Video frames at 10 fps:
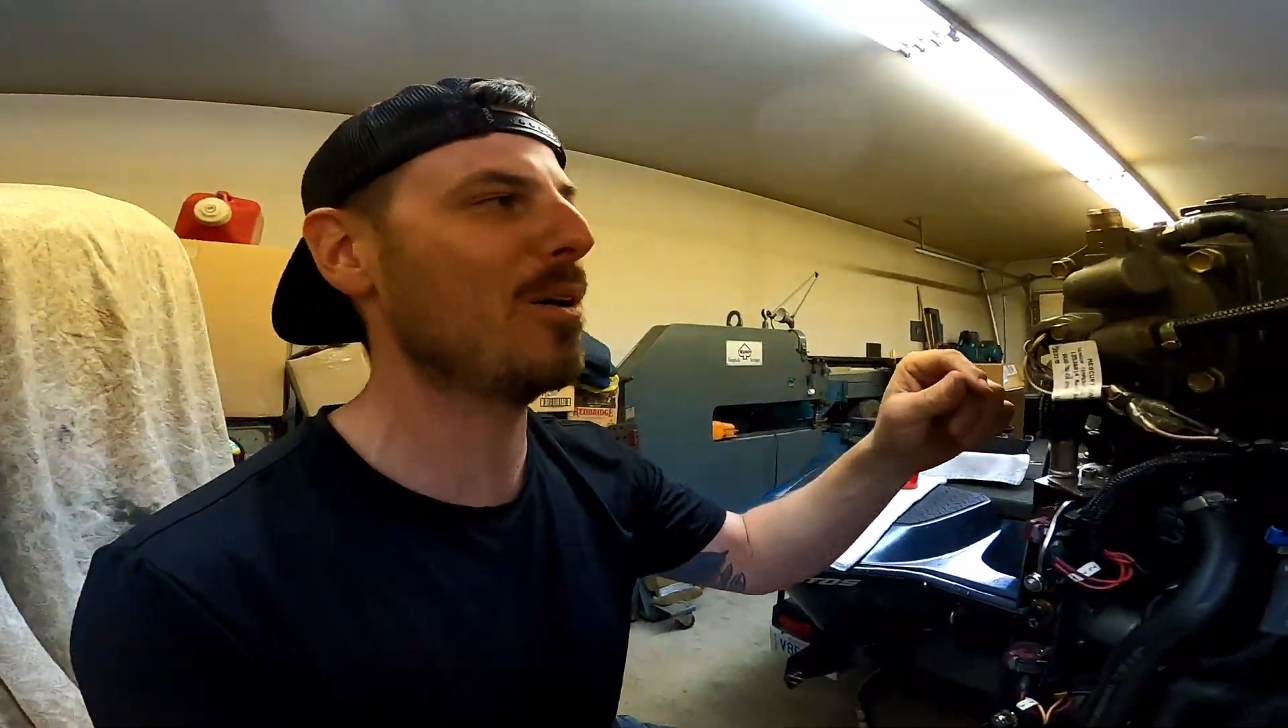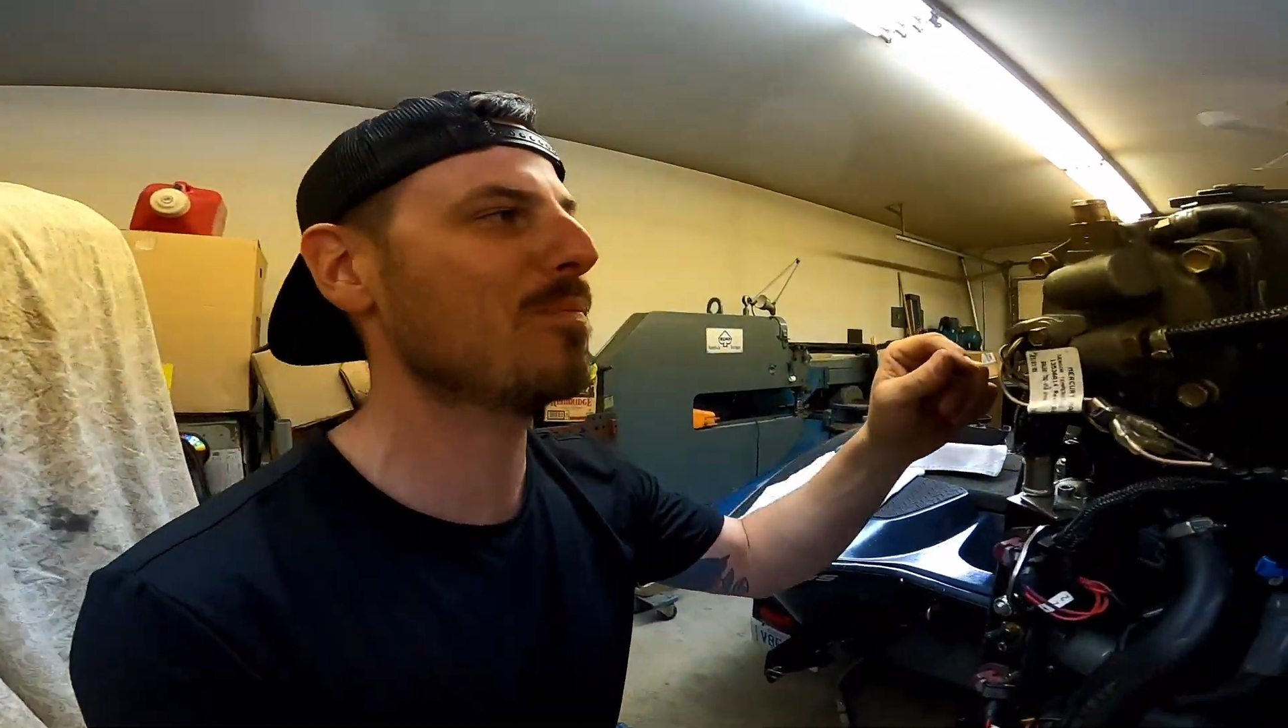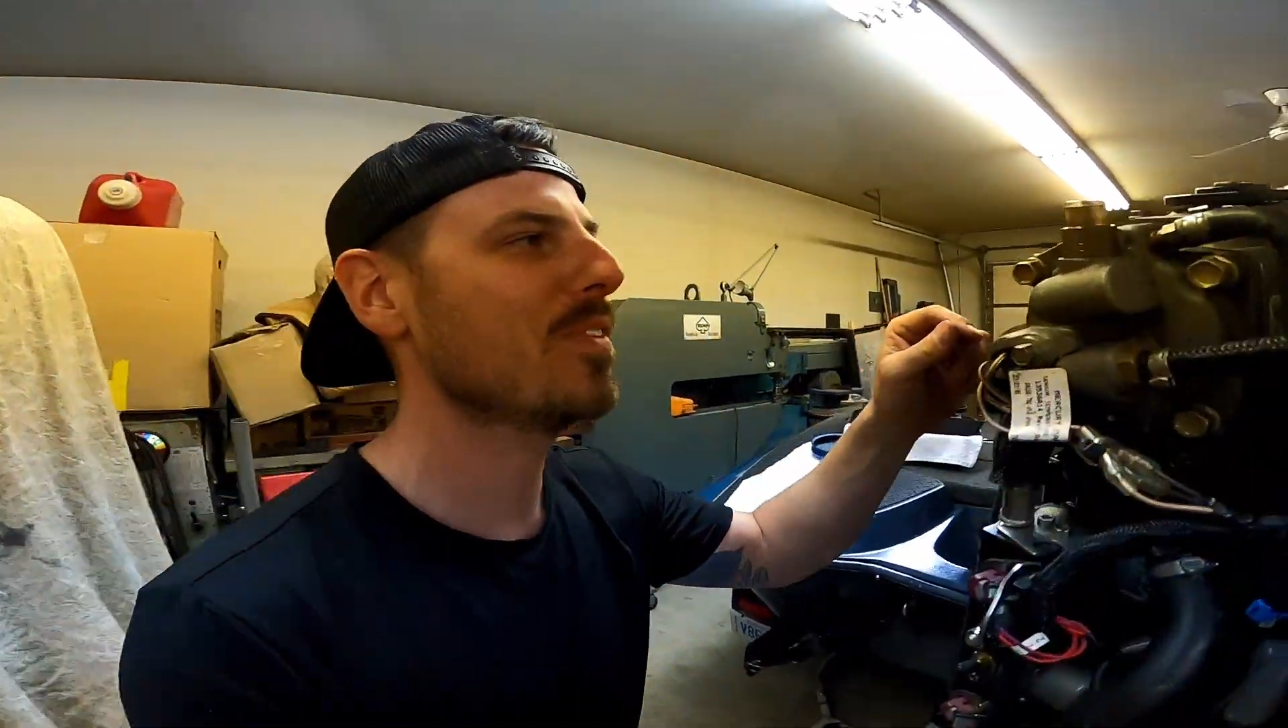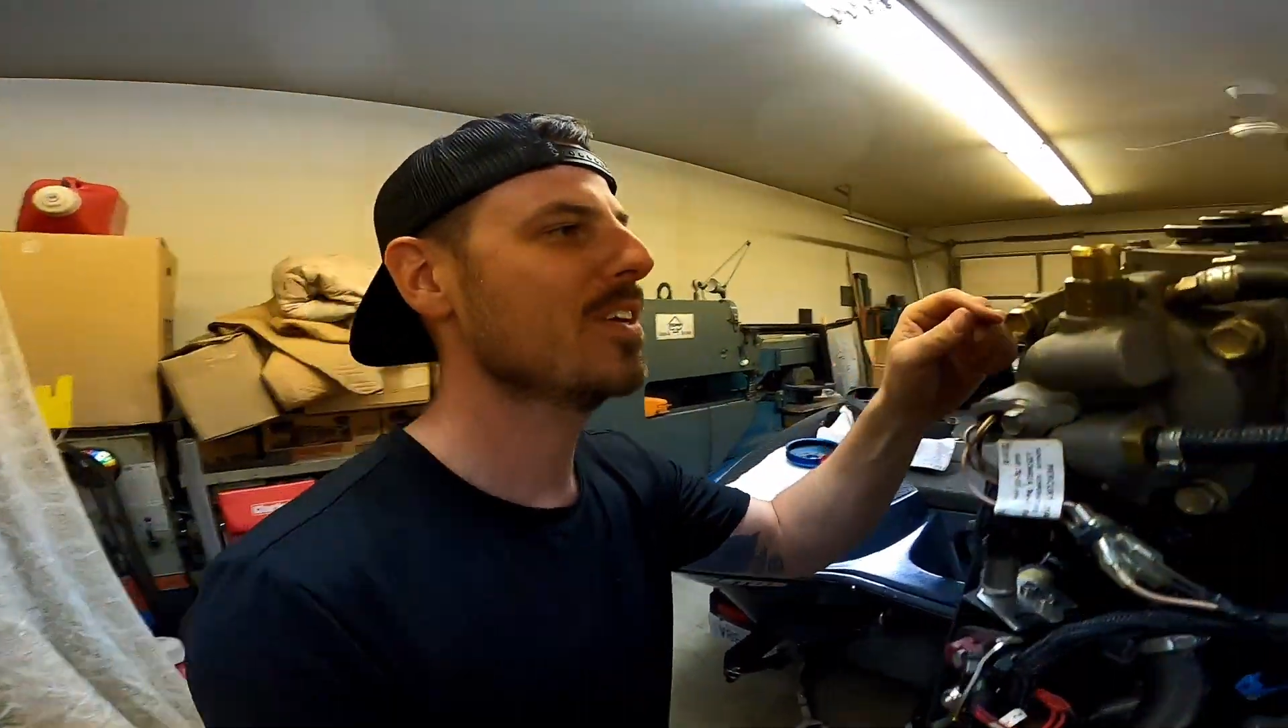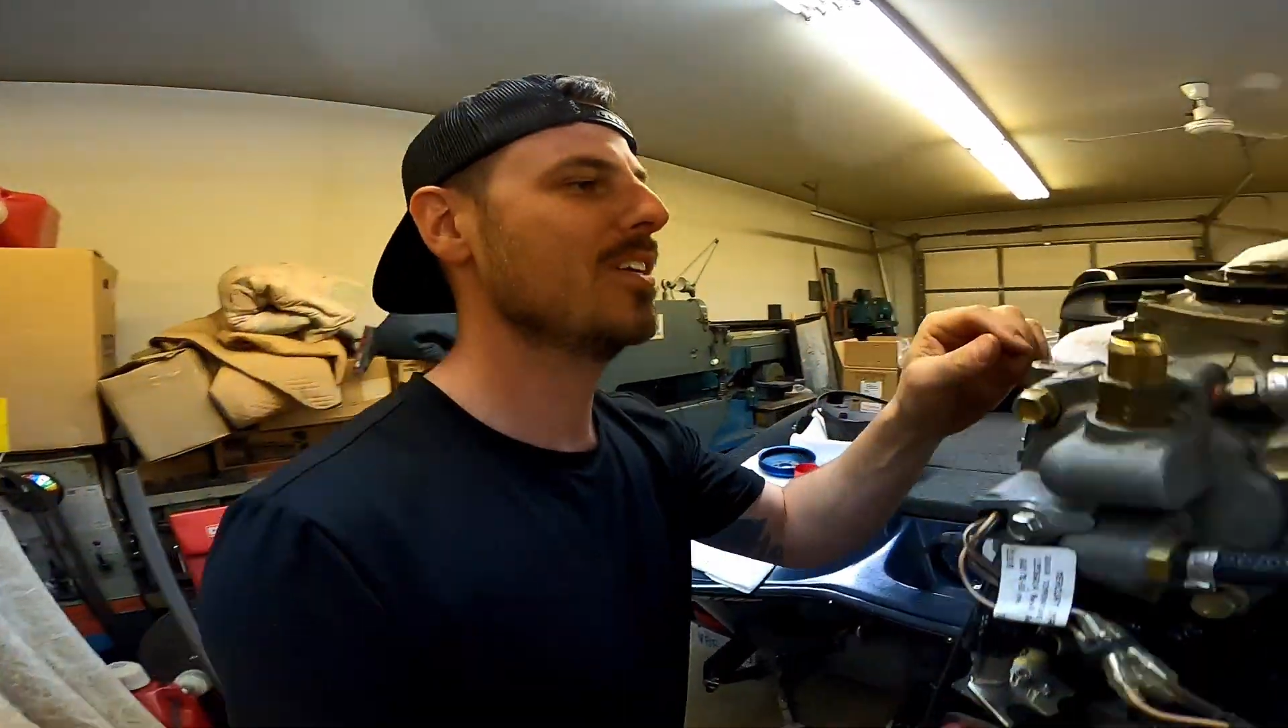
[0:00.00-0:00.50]

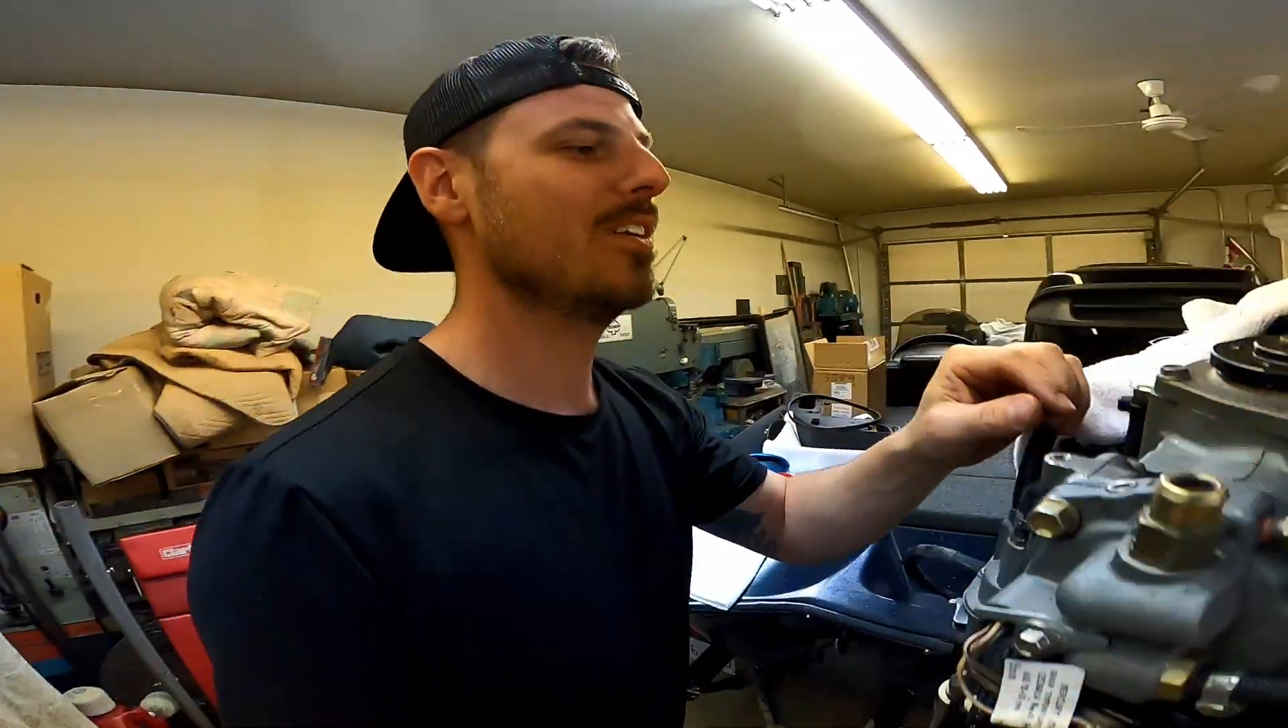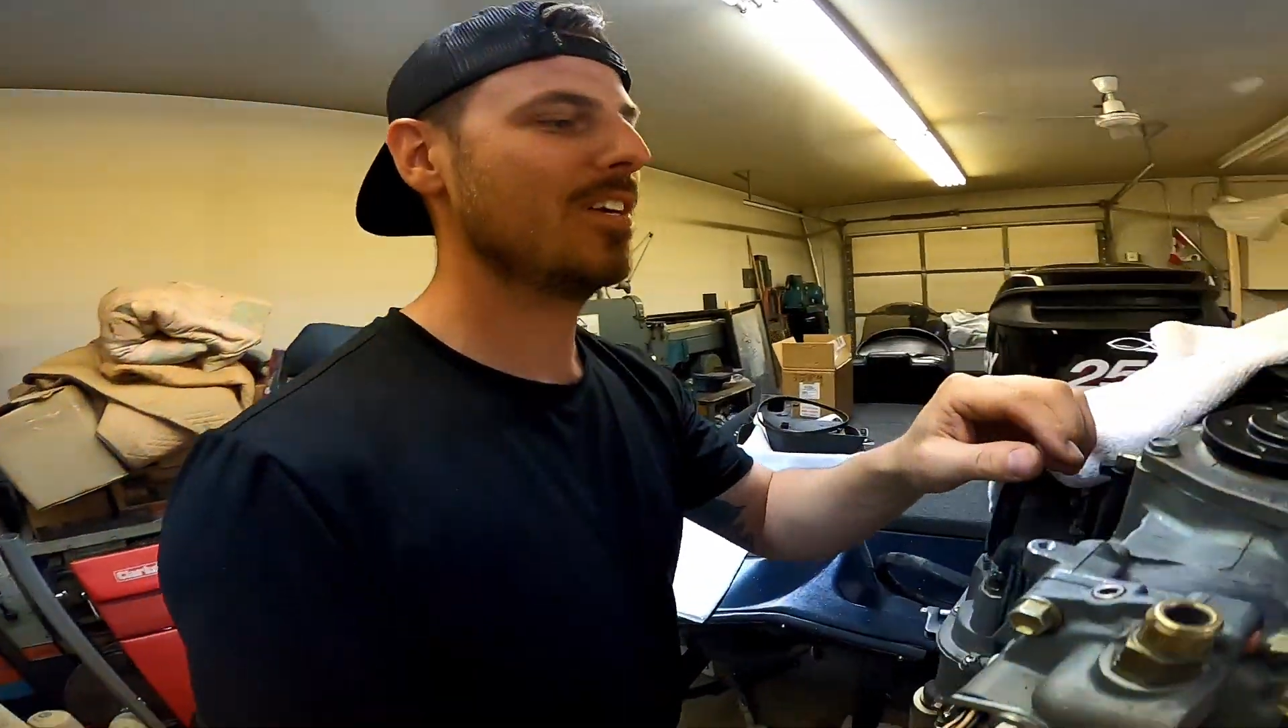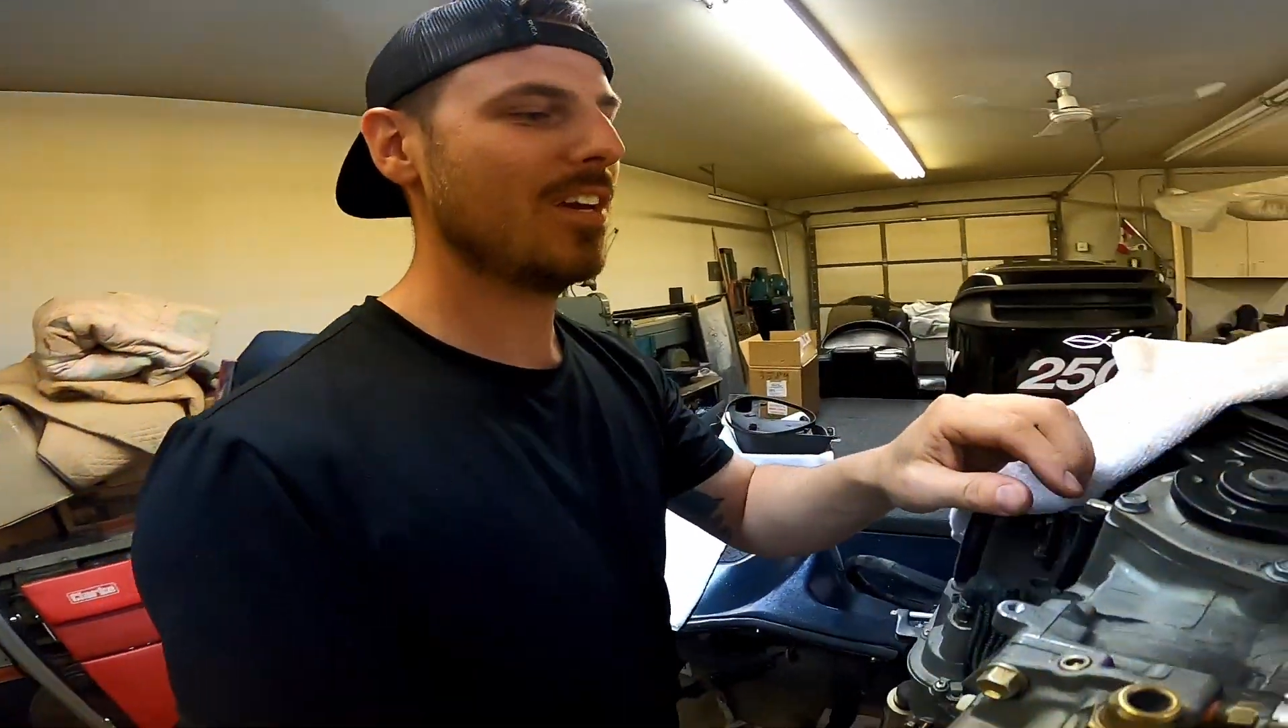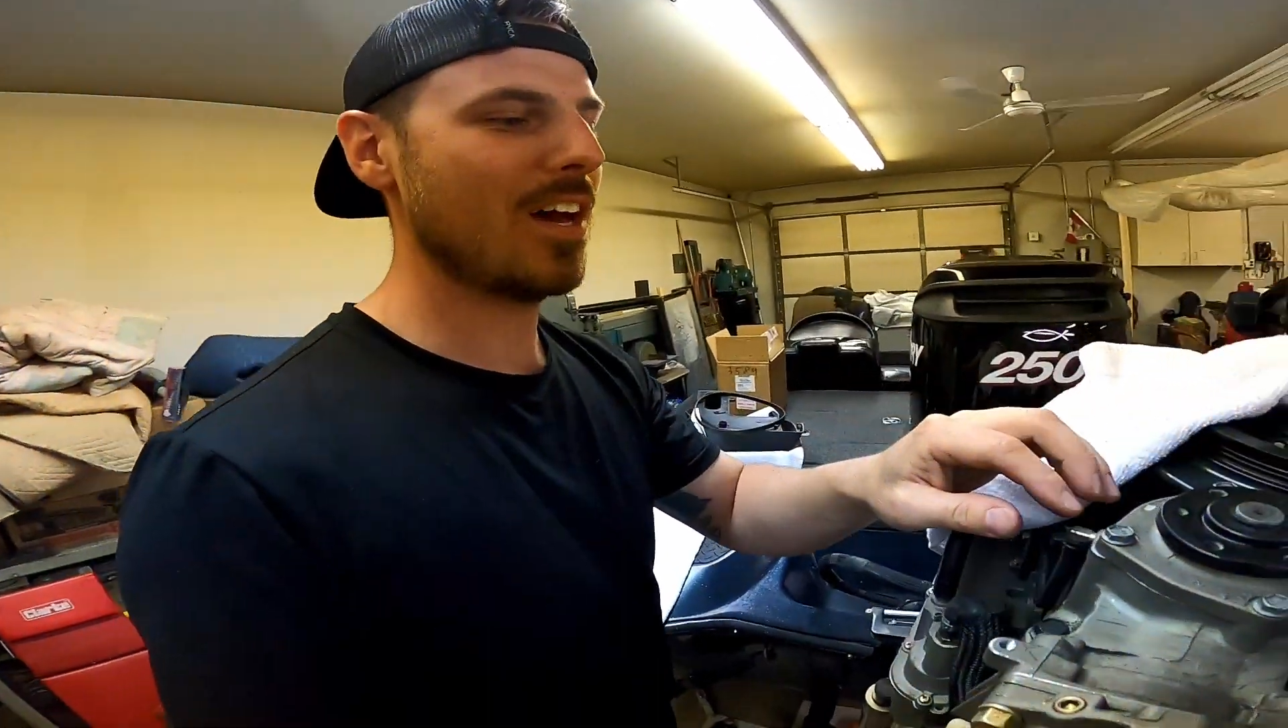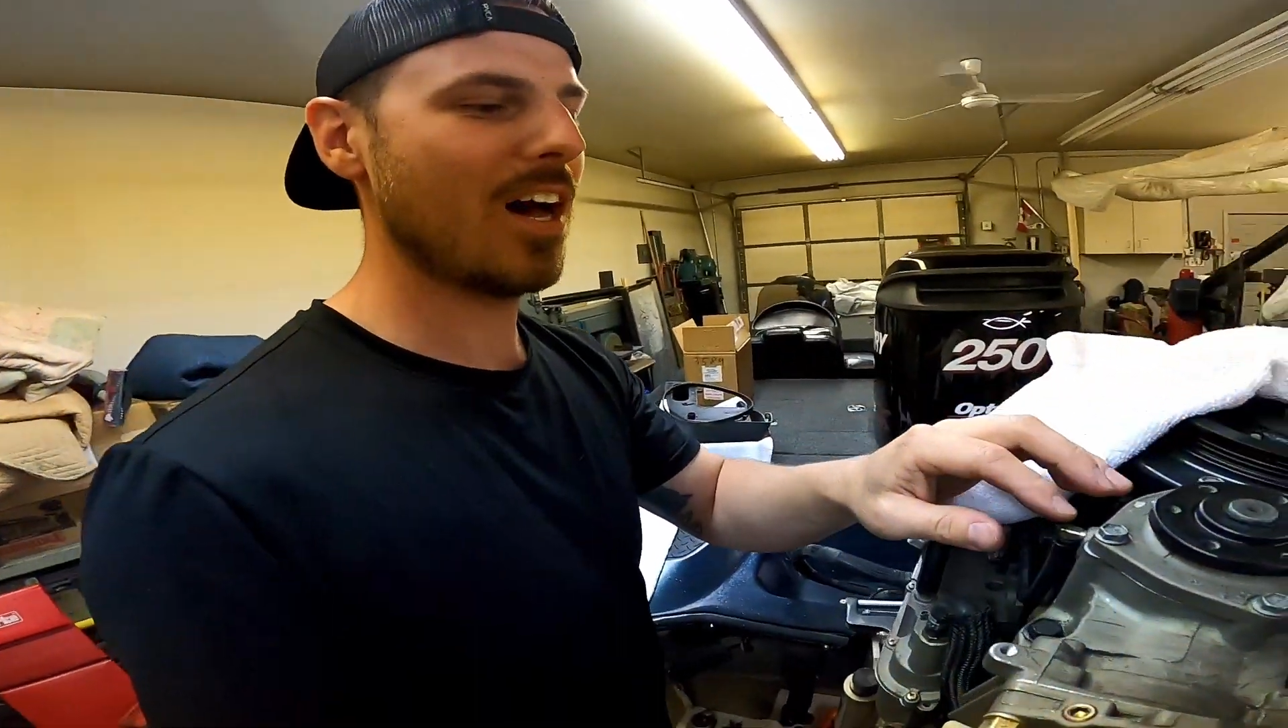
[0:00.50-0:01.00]
up.
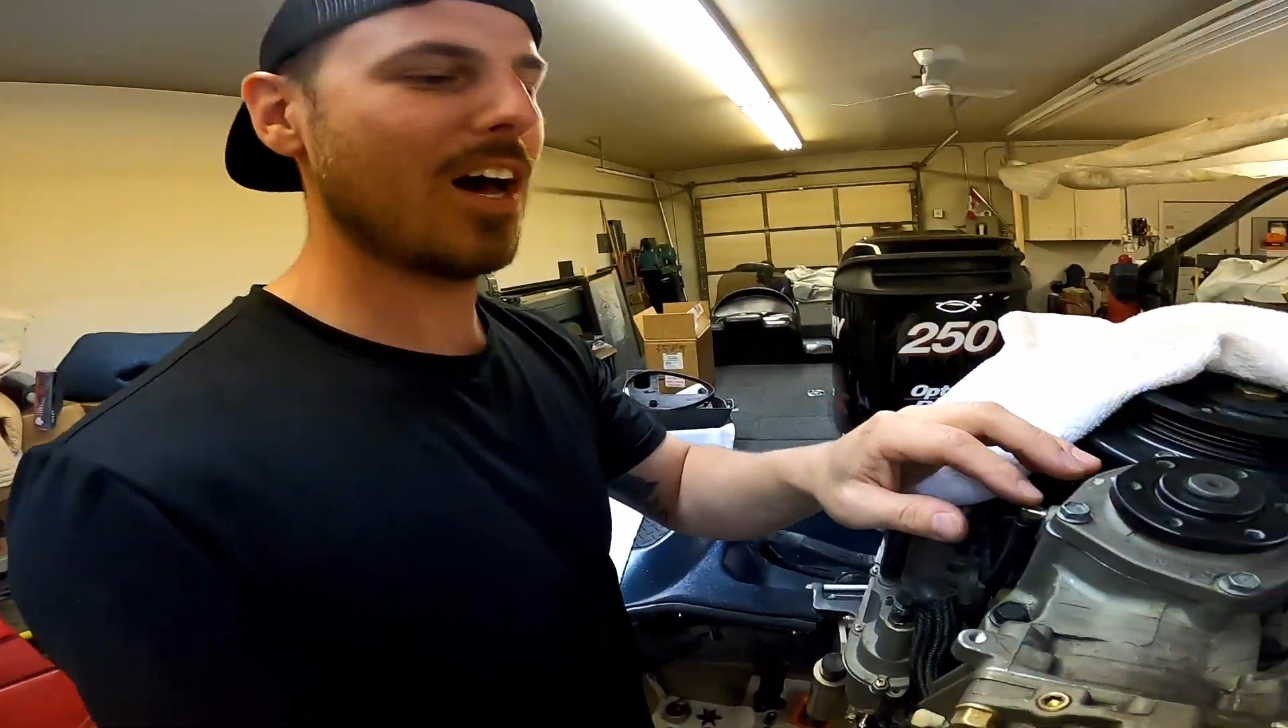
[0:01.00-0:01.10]
Uh,